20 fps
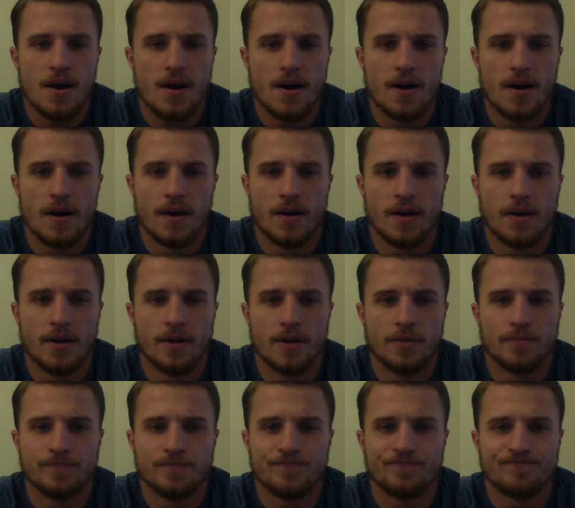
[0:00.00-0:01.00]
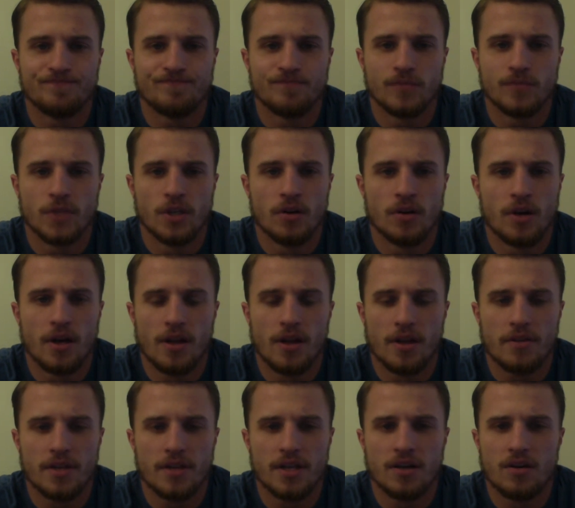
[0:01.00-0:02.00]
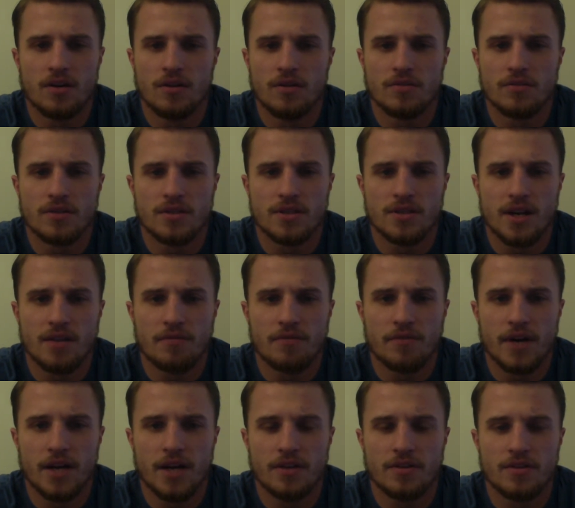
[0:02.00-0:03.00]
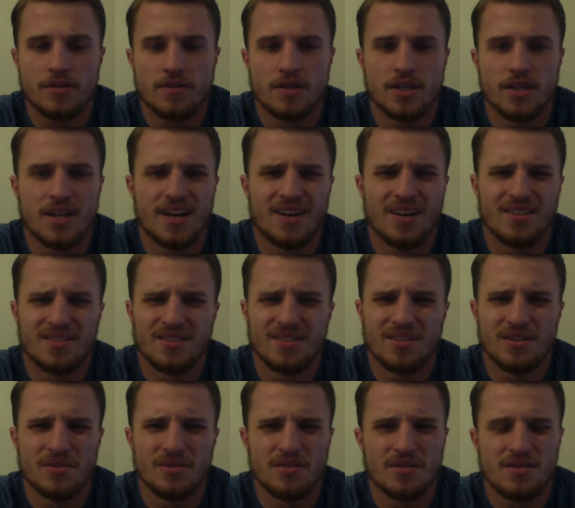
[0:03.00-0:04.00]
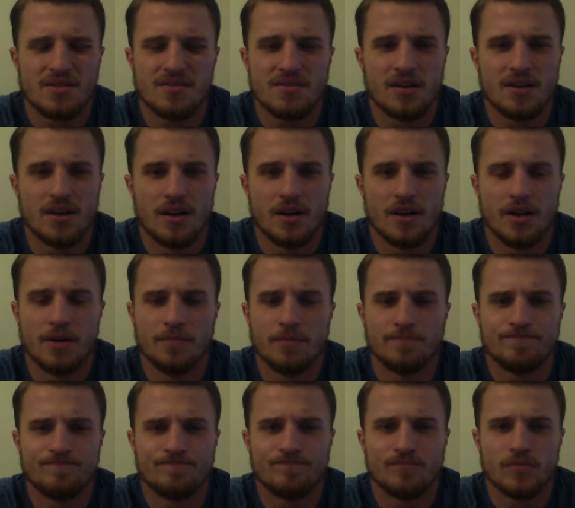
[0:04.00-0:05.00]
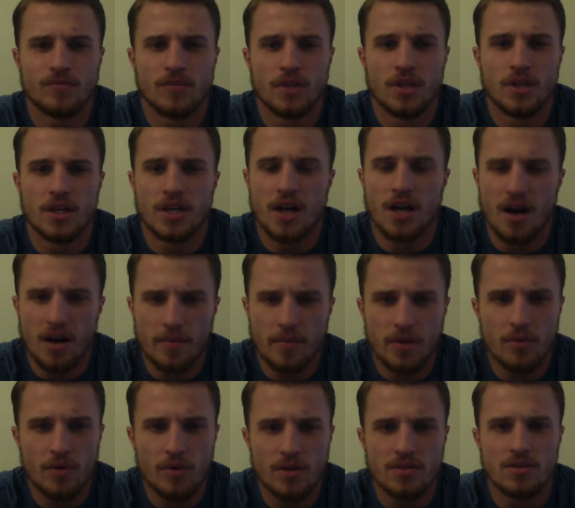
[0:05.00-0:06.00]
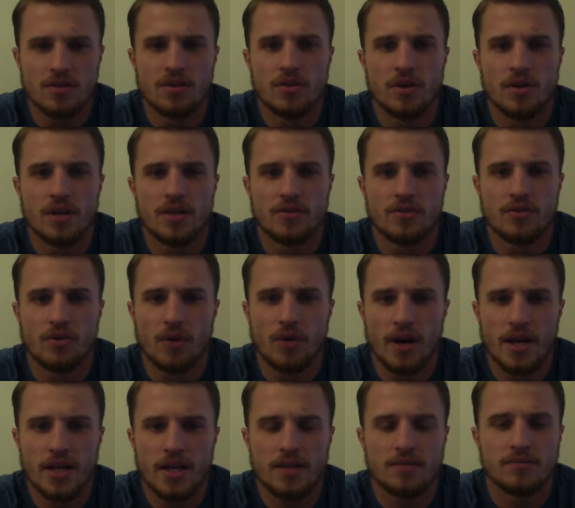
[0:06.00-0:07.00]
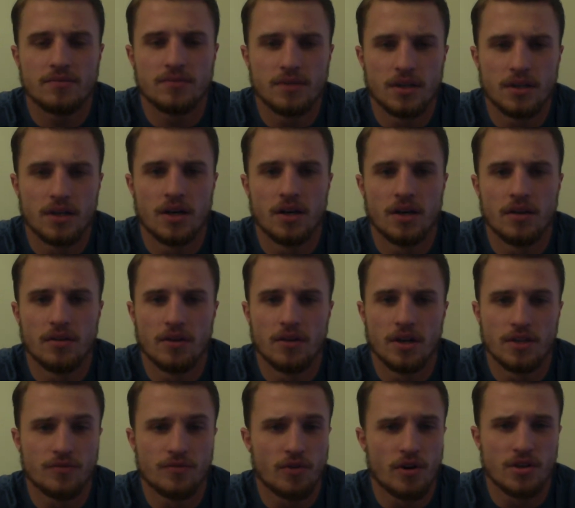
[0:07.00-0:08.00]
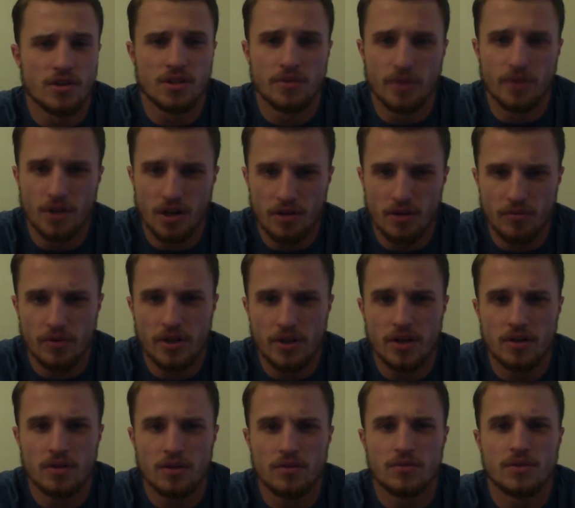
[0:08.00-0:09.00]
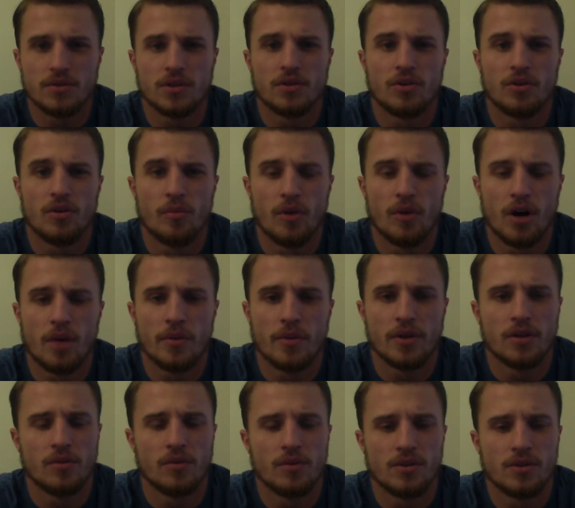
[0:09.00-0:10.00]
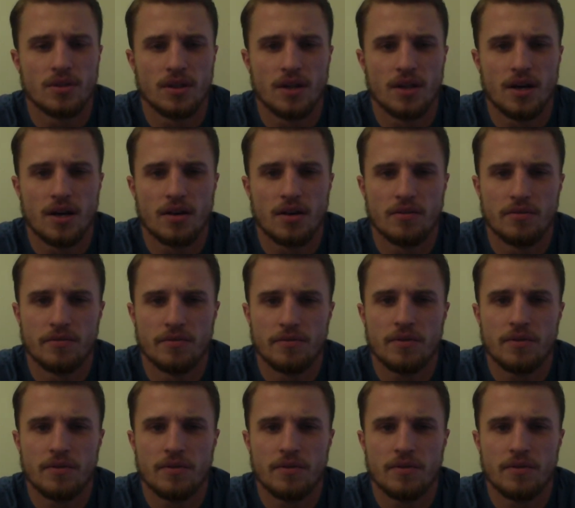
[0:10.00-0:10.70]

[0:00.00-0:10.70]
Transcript: I think all those deciding factors, and then how, the economy wasn't doing as great as far as the recovery goes under Obama. There was a lot of